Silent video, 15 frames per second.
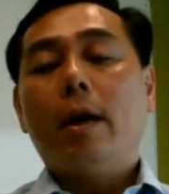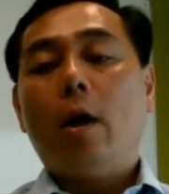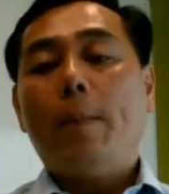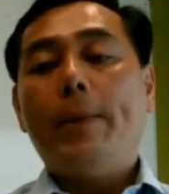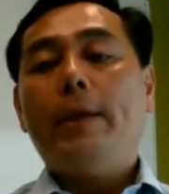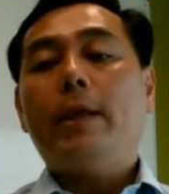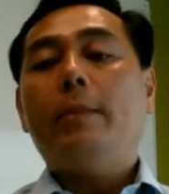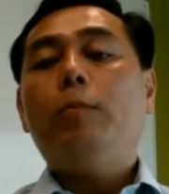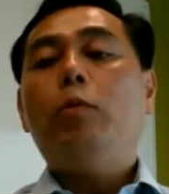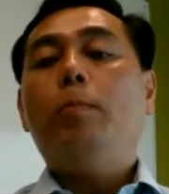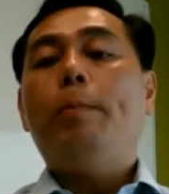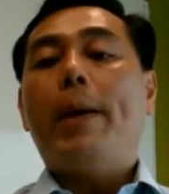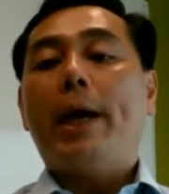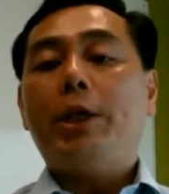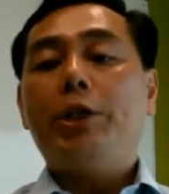helping them to
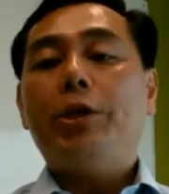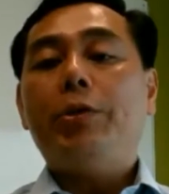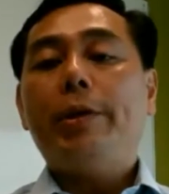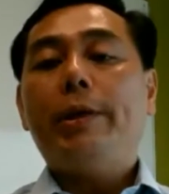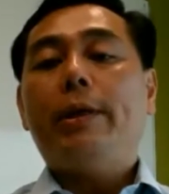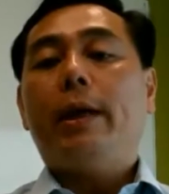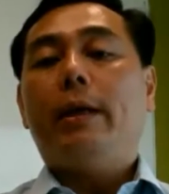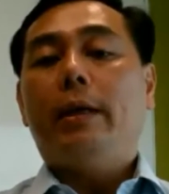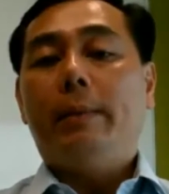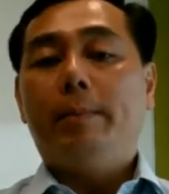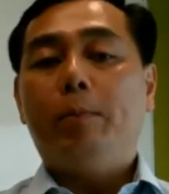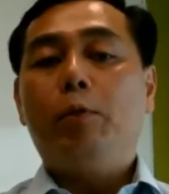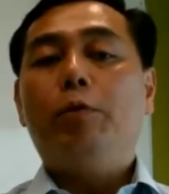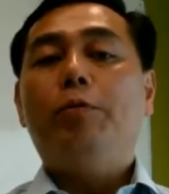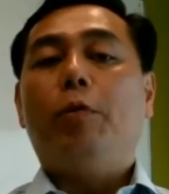measure it and
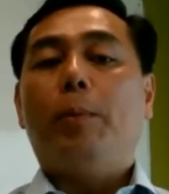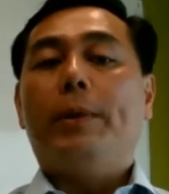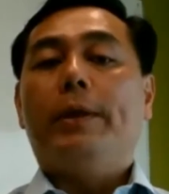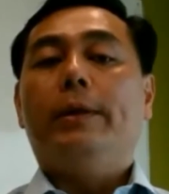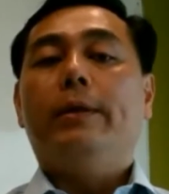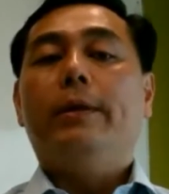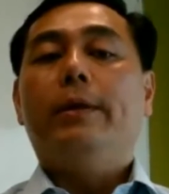improve from it.